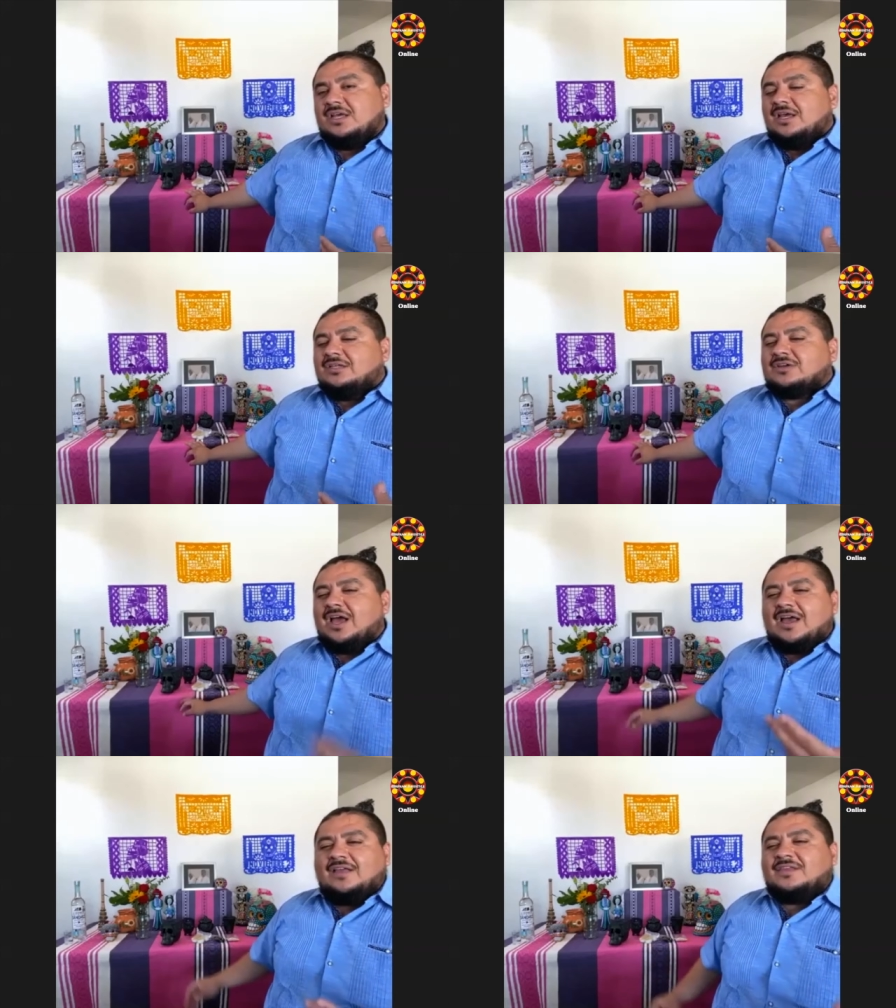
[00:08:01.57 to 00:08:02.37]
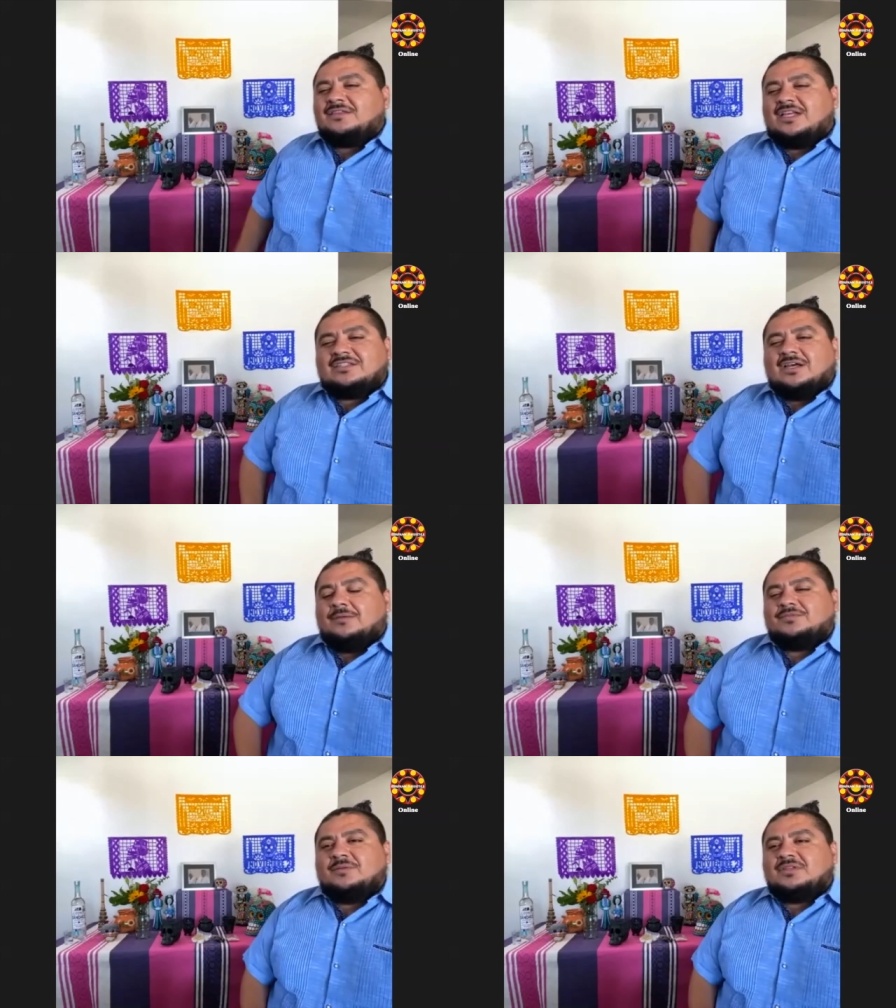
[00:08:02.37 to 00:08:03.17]
So I, I think that's
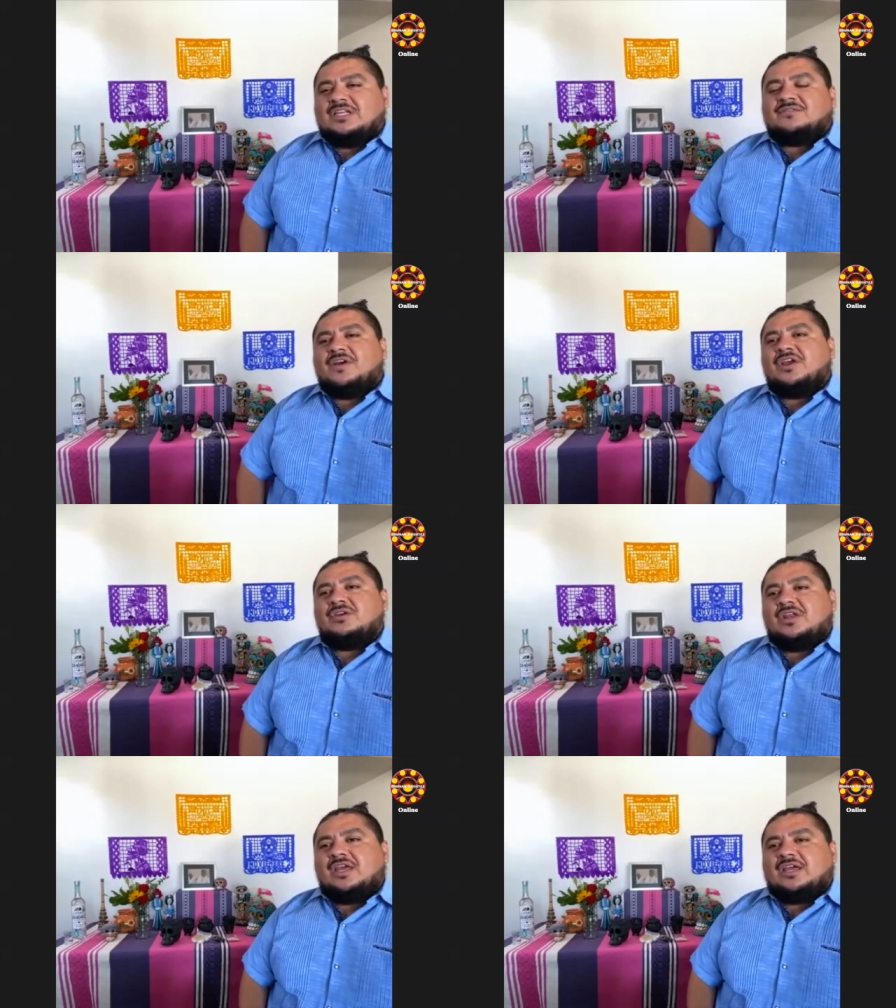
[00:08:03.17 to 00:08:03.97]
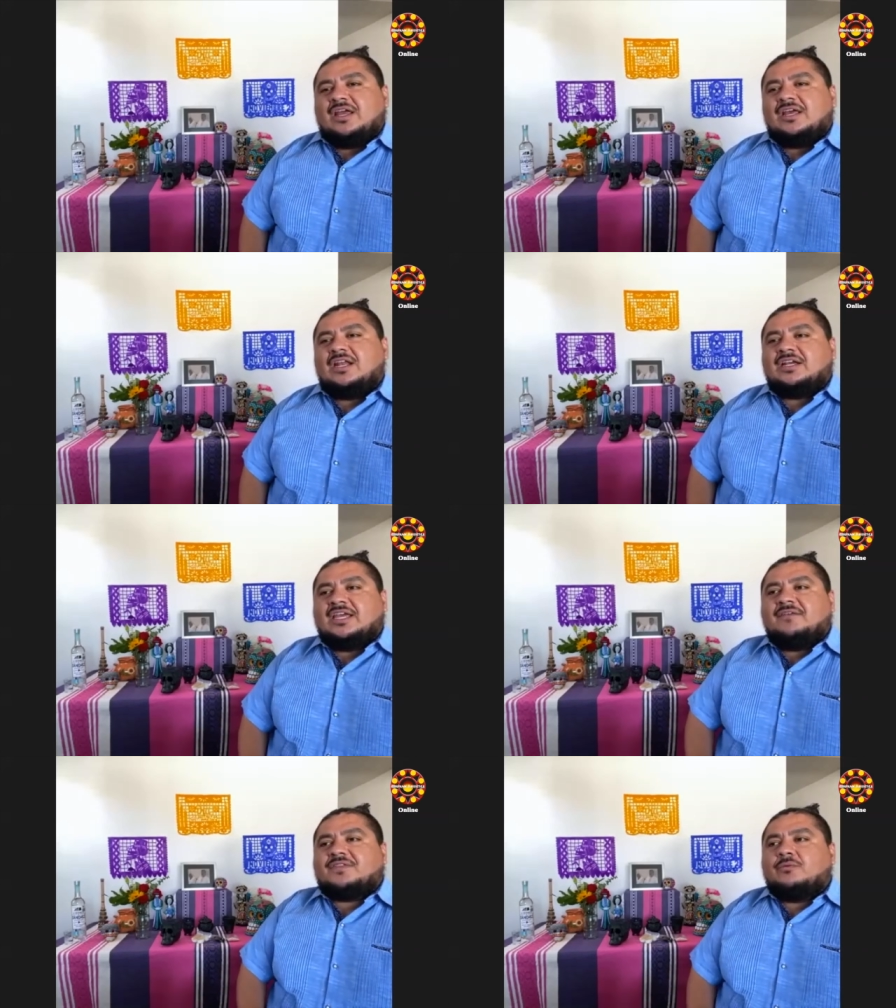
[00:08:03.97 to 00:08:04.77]
um, something that's very unique and, and a
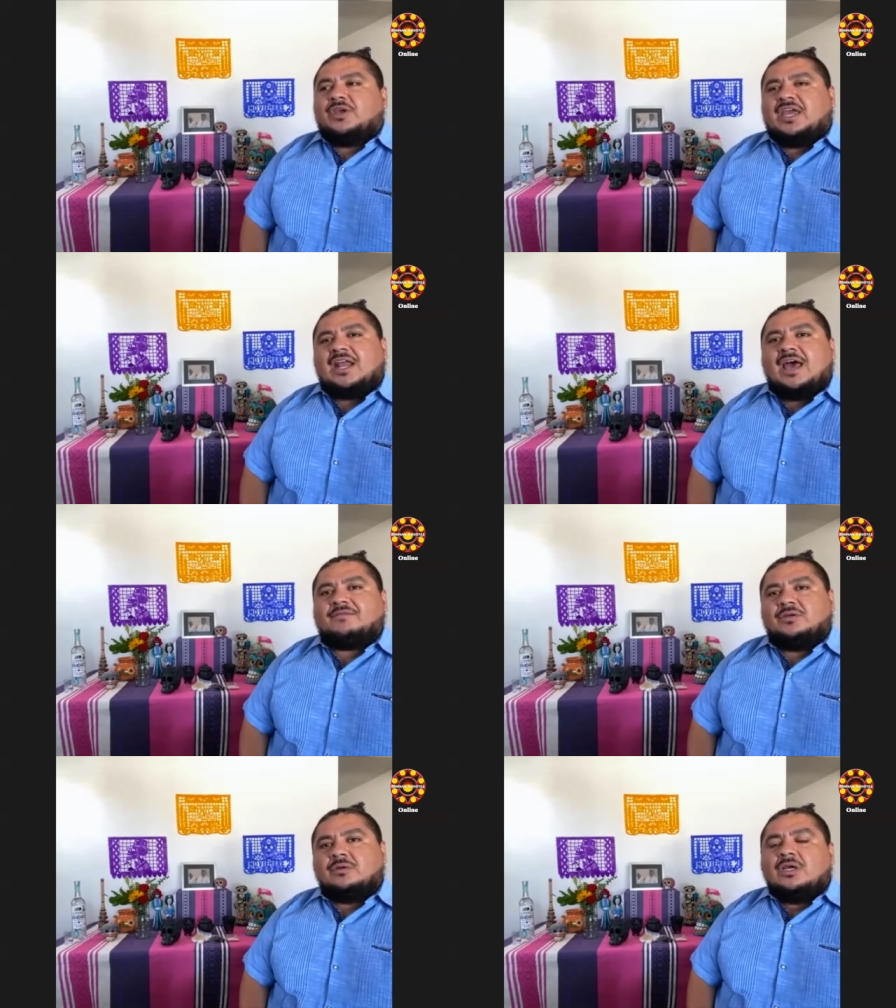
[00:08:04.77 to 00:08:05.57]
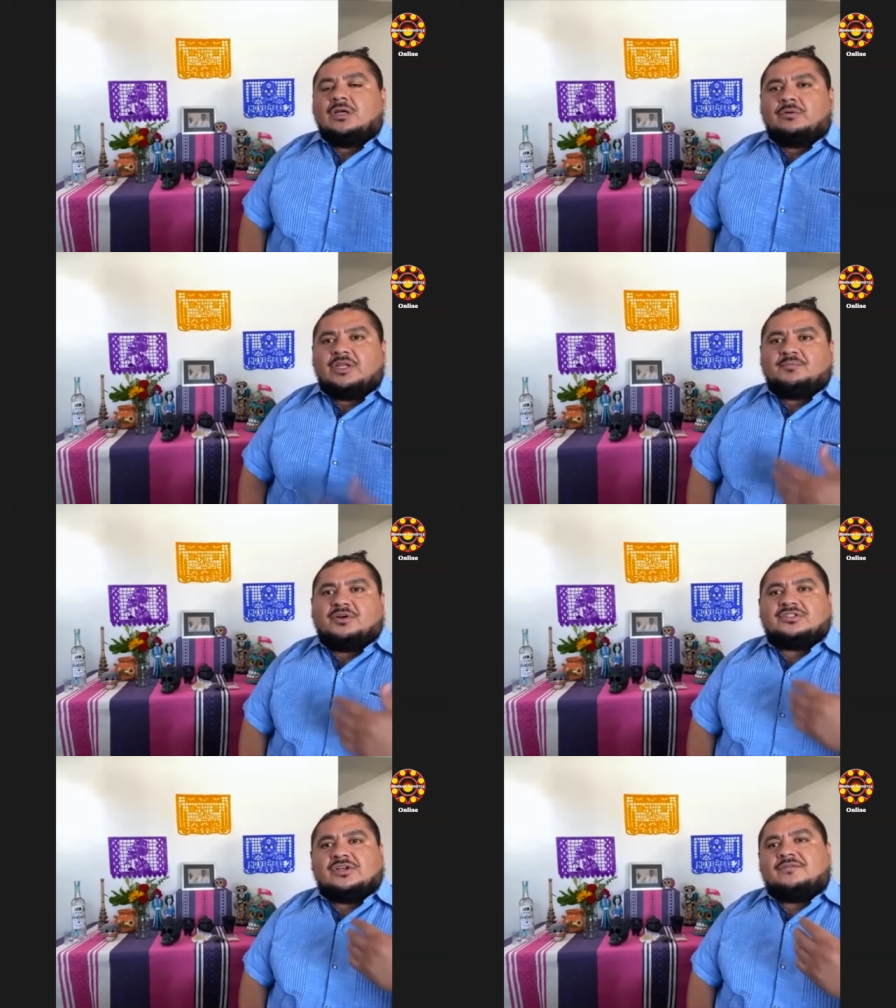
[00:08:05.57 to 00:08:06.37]
gift that we can have to really
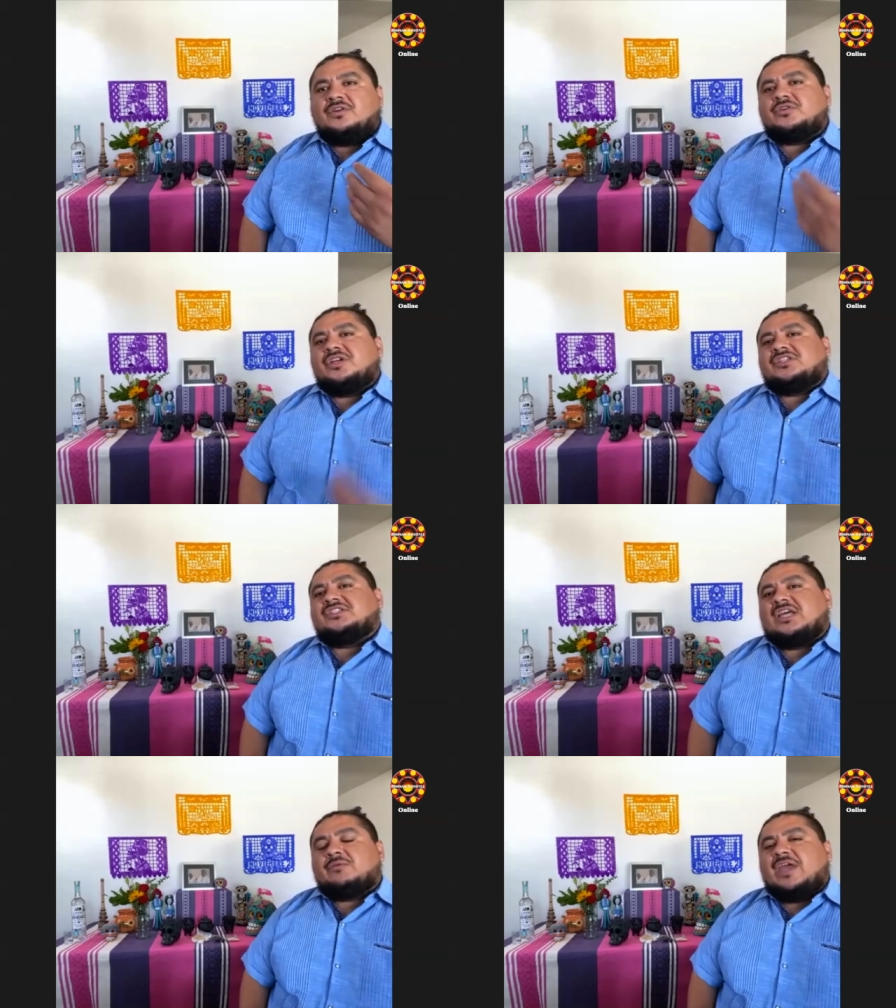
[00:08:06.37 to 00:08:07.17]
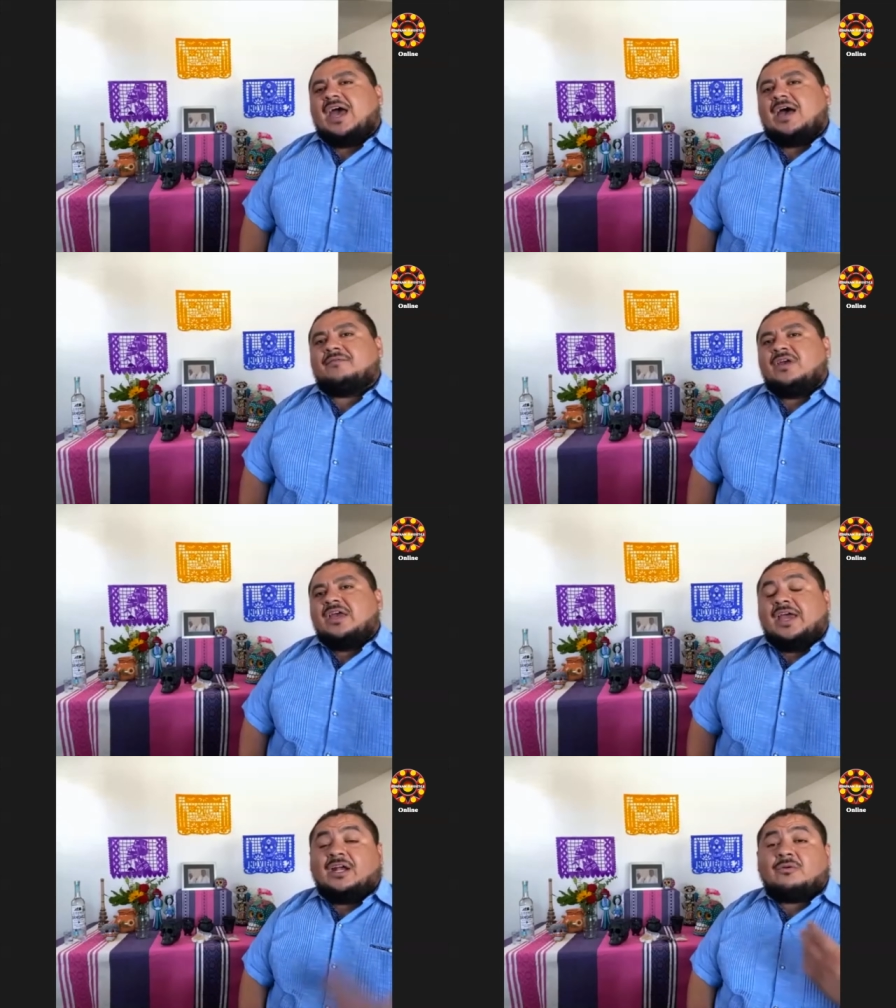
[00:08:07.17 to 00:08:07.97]
preserve the traditions that we have
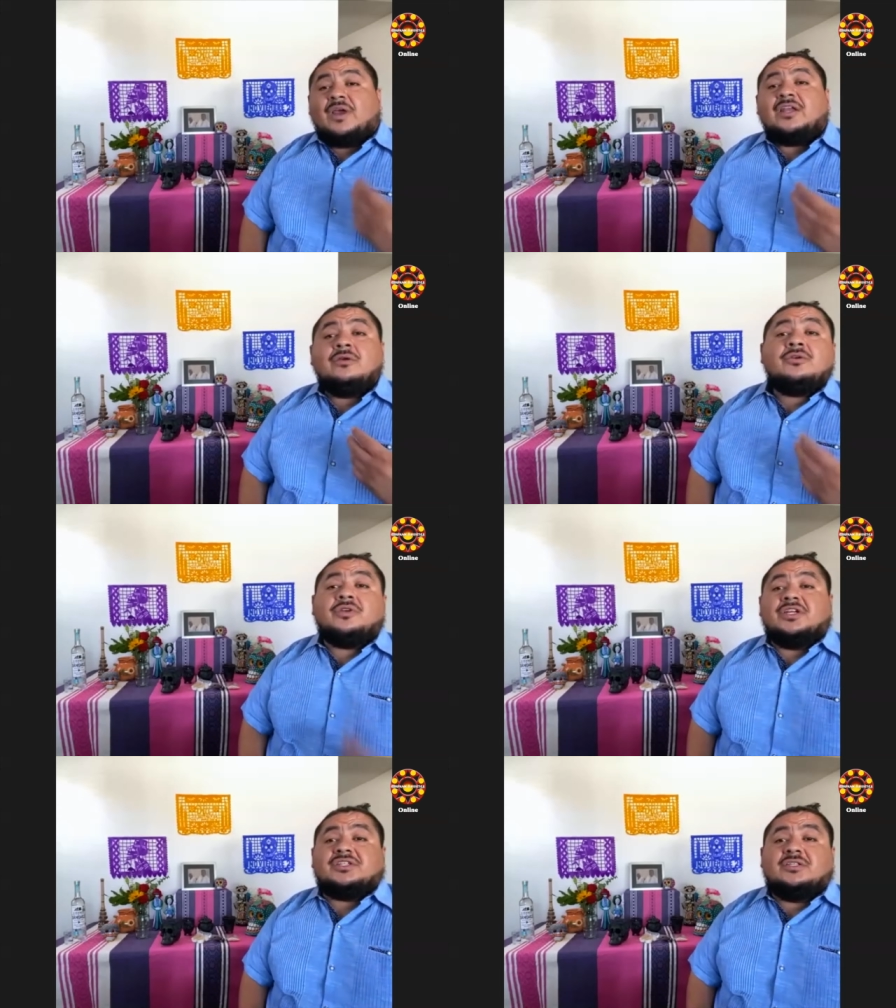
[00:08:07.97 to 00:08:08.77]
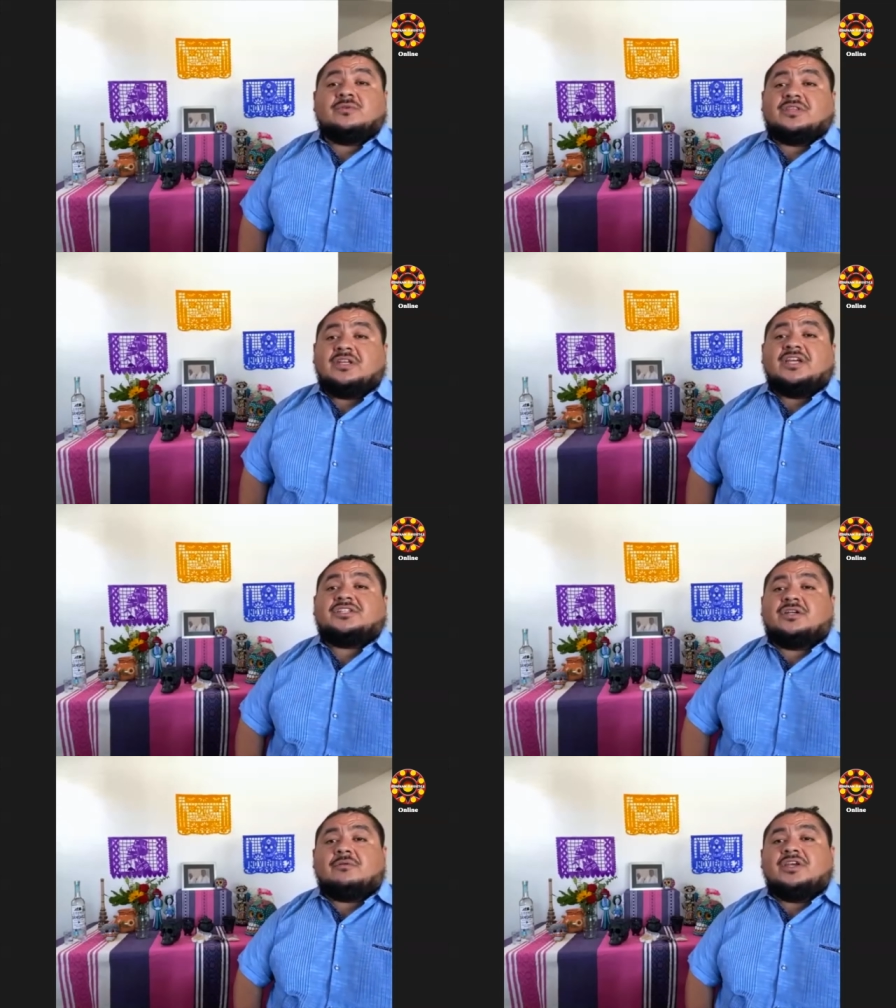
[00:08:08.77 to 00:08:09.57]
and create new traditions with the next
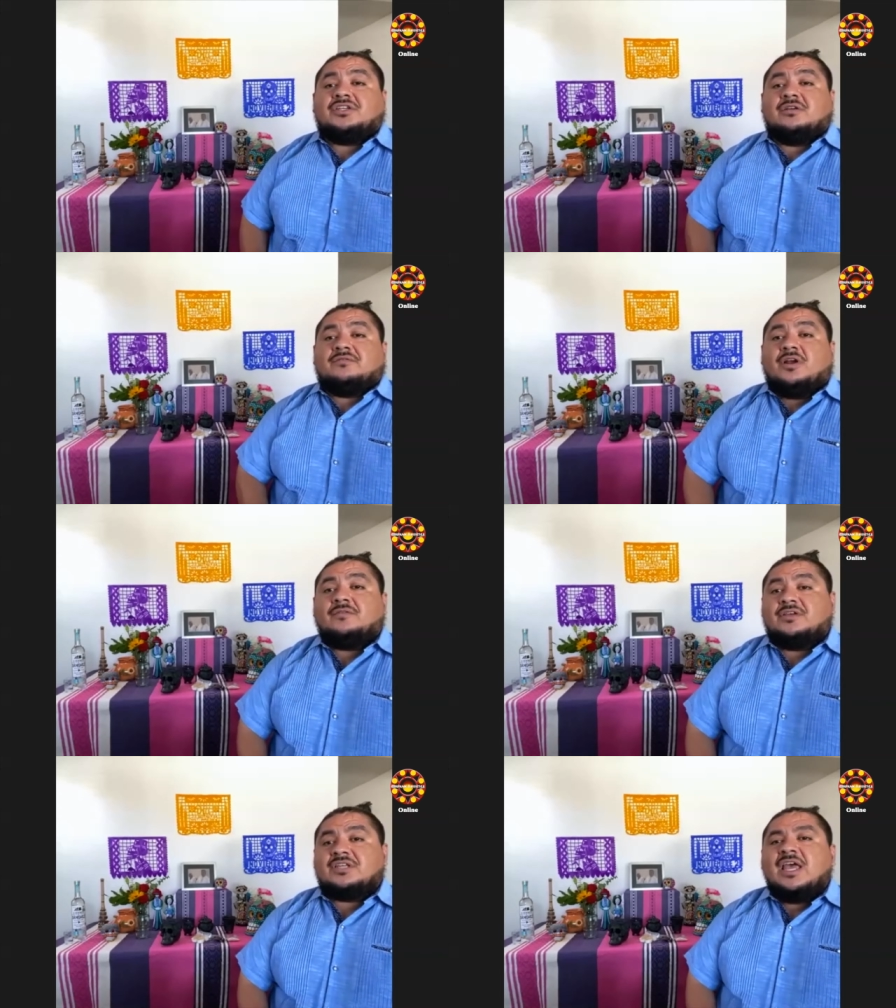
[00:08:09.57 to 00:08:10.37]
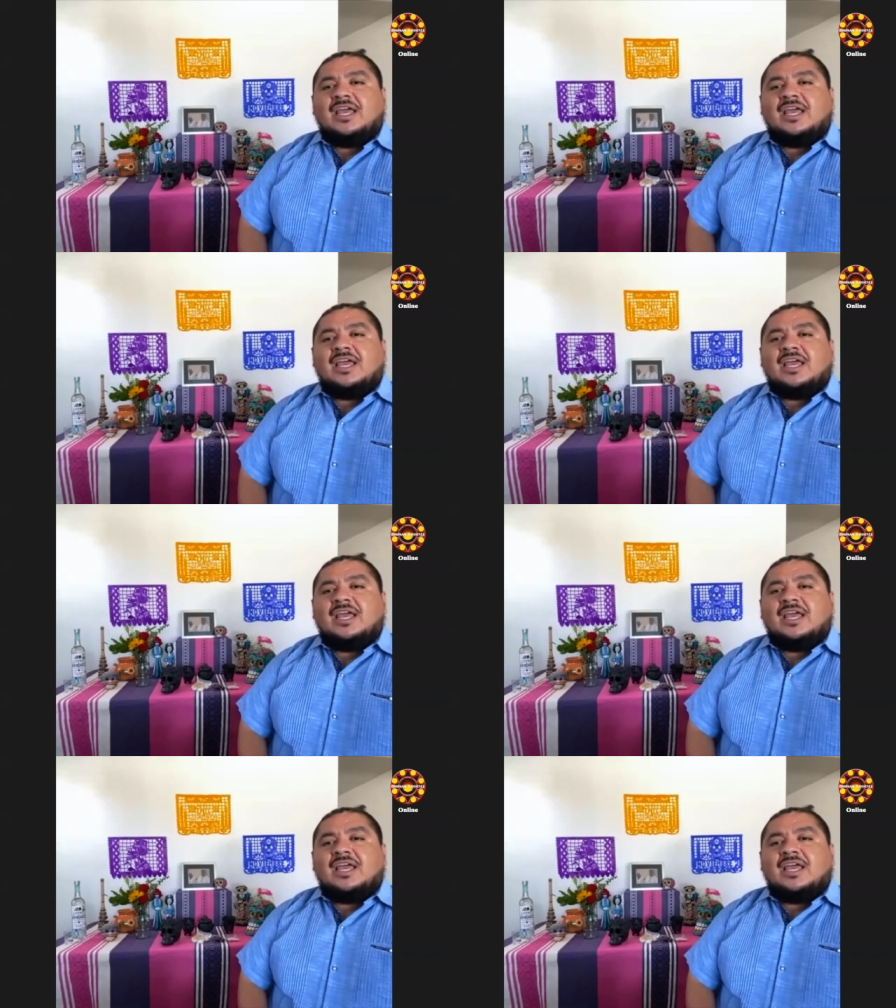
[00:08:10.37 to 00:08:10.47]
generation in front of us.